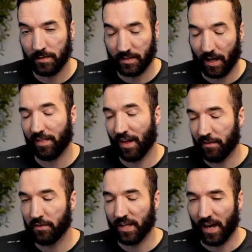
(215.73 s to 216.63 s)
ties that
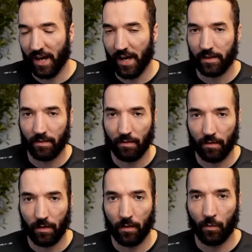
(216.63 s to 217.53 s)
Nvidia has,
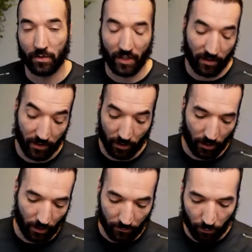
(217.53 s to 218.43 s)
which I think
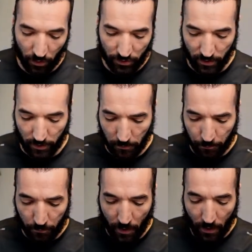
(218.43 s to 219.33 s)
are unfortunate,
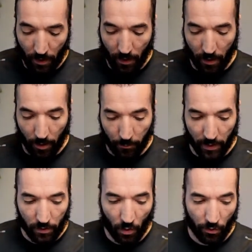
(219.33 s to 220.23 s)

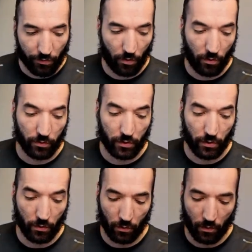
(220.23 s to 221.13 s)
but also
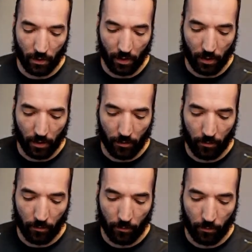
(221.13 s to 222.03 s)
to
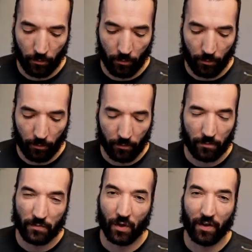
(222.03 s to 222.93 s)

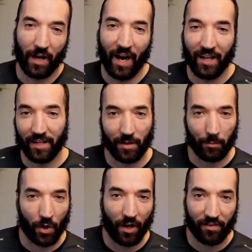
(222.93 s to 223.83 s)
sort of highlight the
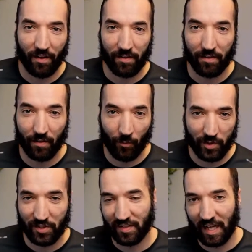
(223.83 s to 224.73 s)
process,
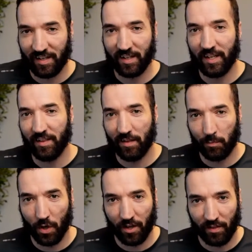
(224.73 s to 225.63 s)
which is not an easy
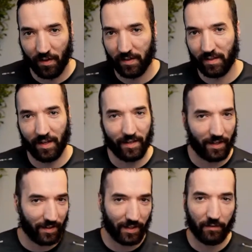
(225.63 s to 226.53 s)
process. And I
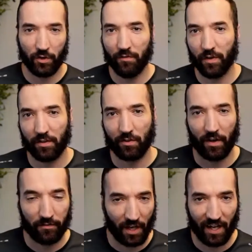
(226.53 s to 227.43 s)
think every investor,
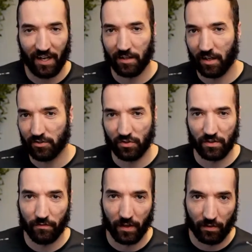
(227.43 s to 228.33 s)
every halal conscious
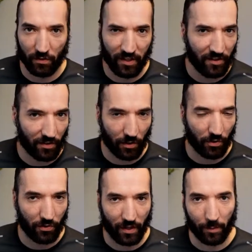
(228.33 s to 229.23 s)
investor, needs to go
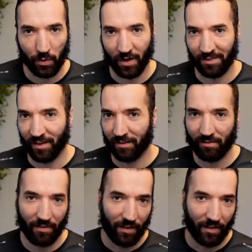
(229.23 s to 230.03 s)
through that process